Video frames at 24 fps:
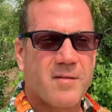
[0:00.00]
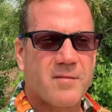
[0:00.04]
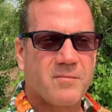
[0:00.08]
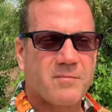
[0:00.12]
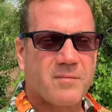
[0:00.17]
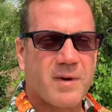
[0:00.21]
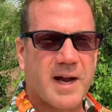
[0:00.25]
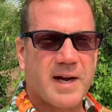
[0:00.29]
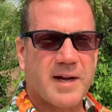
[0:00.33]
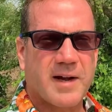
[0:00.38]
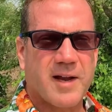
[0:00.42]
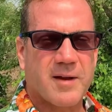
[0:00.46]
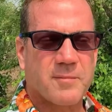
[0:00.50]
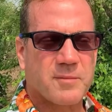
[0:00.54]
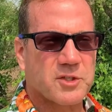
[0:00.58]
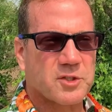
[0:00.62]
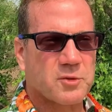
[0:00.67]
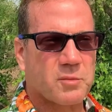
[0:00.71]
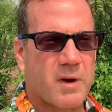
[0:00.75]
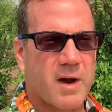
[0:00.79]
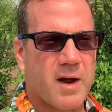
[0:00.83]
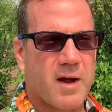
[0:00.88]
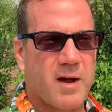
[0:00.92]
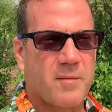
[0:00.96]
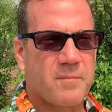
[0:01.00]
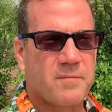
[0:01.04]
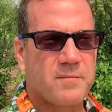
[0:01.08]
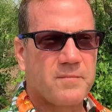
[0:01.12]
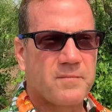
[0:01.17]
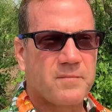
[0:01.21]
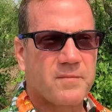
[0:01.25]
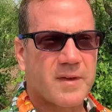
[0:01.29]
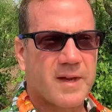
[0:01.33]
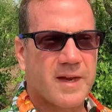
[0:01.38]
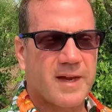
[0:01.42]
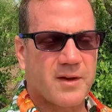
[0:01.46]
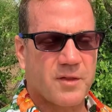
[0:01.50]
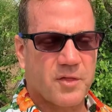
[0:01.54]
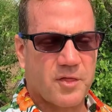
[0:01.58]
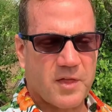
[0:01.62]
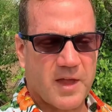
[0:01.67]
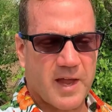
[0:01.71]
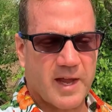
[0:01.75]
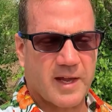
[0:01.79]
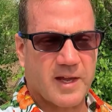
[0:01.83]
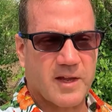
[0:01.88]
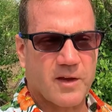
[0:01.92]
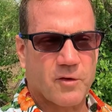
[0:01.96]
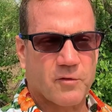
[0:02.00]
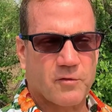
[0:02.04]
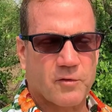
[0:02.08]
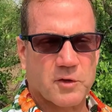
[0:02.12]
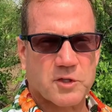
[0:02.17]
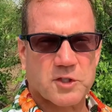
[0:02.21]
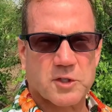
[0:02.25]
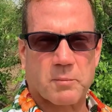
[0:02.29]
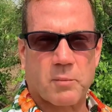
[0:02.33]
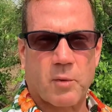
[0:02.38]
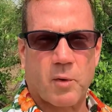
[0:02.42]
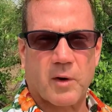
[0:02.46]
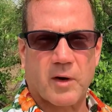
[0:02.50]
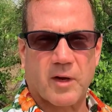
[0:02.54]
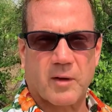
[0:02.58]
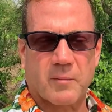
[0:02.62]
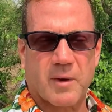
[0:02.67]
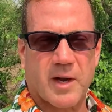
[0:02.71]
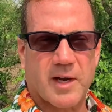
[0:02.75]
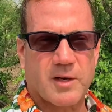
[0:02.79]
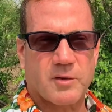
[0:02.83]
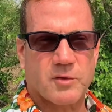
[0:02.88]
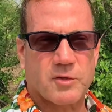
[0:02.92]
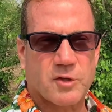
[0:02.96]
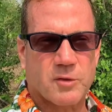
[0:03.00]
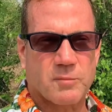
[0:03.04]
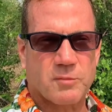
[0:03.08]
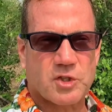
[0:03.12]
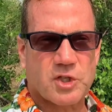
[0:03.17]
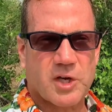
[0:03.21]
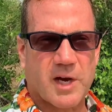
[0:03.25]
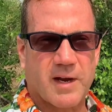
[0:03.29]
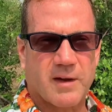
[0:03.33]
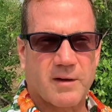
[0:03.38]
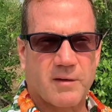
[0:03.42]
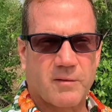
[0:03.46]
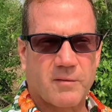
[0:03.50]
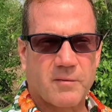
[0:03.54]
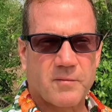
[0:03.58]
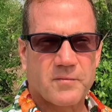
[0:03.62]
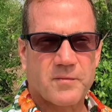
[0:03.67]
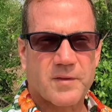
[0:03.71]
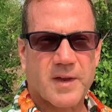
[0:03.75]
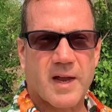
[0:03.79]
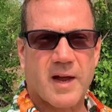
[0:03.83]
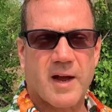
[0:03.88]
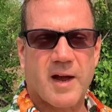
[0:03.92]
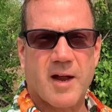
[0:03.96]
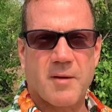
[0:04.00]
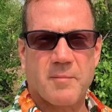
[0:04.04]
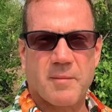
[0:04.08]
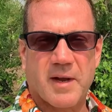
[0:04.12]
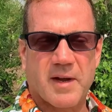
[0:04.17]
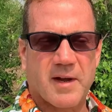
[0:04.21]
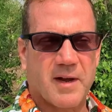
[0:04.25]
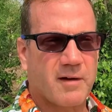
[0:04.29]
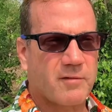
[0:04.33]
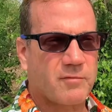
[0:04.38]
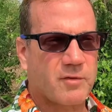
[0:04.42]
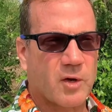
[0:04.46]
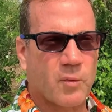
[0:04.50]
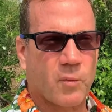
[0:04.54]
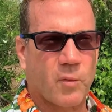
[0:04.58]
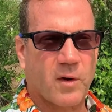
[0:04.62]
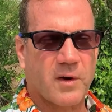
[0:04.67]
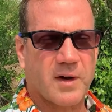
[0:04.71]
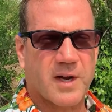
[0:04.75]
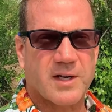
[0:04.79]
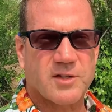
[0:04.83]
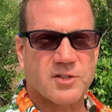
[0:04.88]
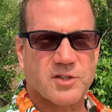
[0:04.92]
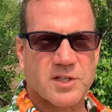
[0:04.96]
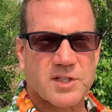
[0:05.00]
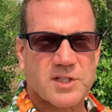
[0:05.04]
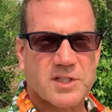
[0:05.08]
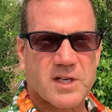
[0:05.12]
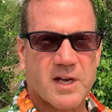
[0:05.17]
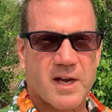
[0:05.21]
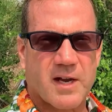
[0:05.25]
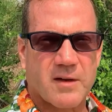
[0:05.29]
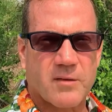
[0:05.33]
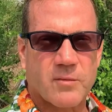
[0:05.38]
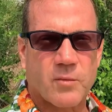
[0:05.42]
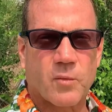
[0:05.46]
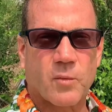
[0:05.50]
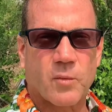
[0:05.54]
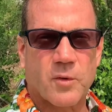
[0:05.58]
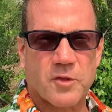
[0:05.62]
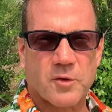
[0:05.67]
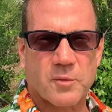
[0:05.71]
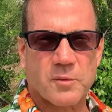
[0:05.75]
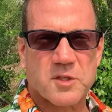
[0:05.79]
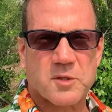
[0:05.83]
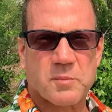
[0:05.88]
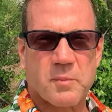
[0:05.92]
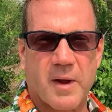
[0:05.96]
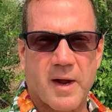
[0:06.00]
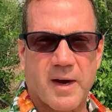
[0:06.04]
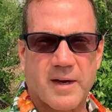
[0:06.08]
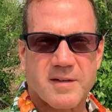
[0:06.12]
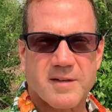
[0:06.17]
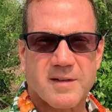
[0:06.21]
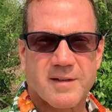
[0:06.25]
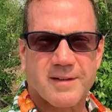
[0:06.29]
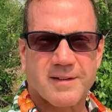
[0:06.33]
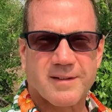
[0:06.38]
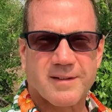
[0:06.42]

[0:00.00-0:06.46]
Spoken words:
My name is Rob, and thank you for supporting my YouTube channel. I meant every word I just said with respect.